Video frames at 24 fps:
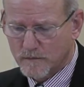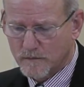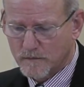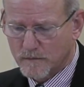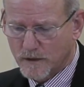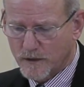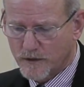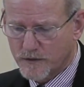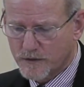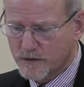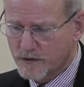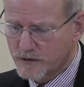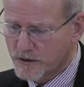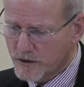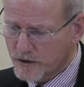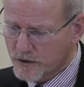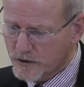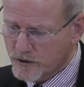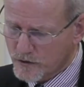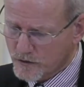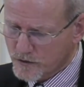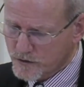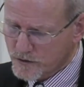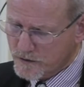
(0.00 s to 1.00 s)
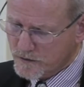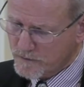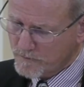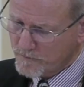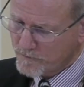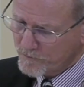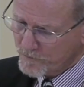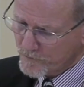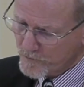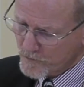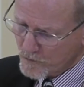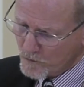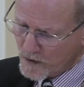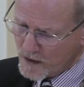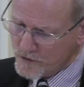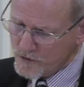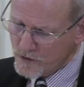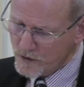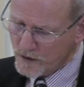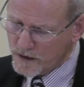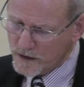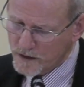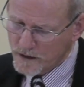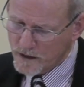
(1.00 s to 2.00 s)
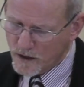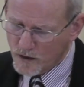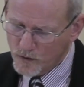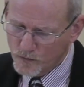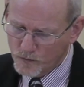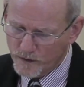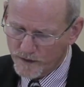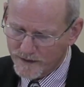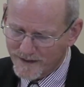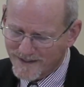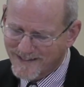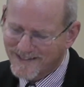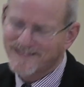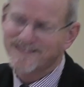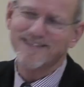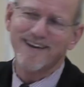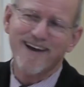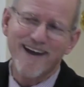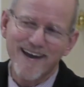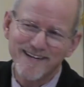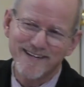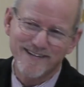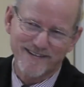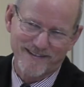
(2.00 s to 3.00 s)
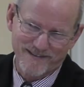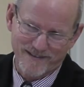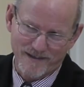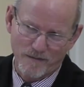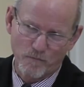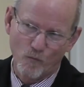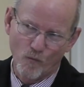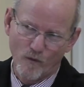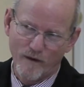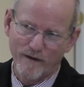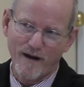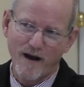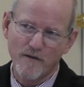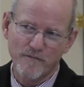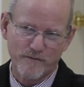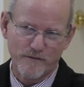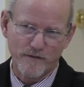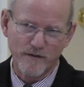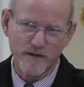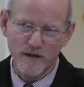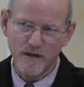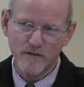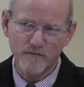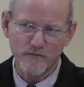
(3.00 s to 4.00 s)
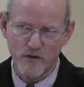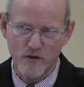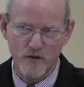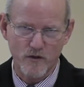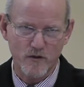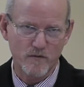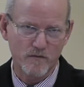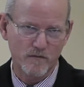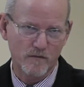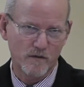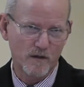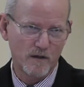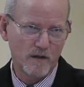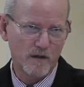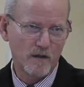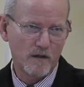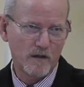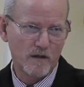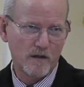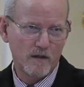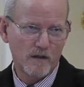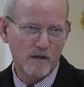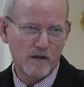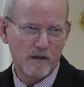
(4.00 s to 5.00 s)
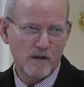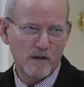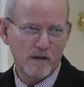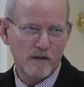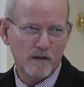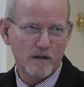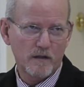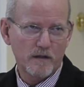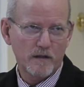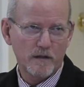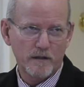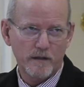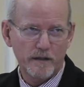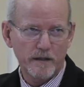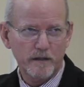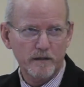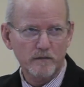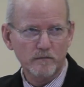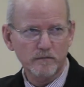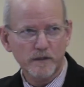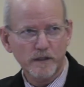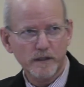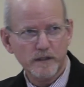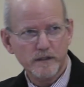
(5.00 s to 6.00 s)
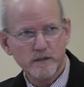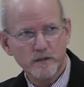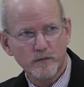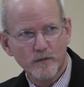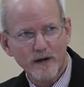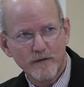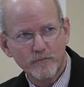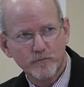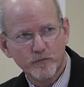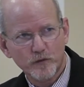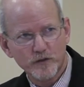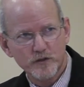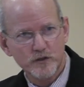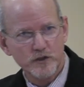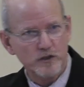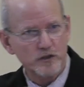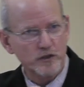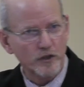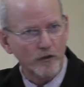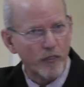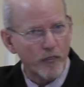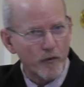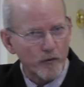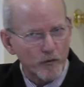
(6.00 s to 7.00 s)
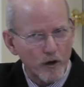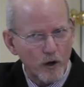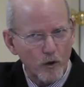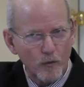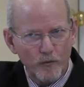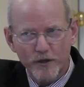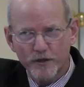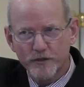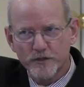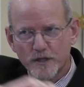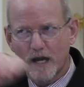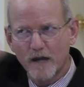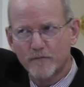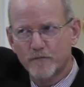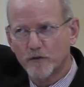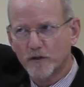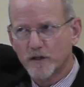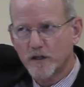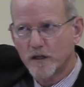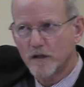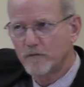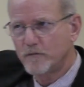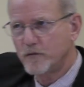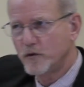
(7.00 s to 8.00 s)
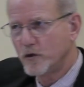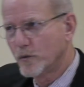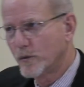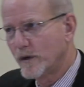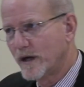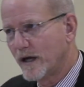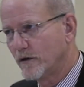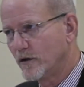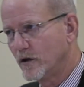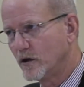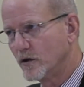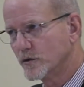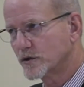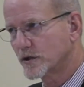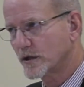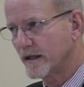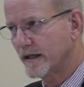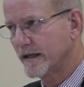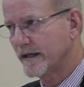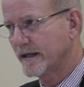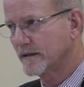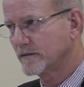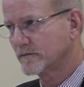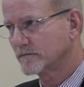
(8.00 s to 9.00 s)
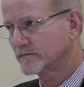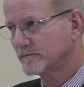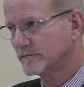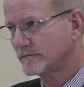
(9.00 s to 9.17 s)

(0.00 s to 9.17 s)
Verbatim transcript: brothers and sisters, while you can only say to someone, I forgive you, I don't think it's right for us just to throw this I forgive you around loosely.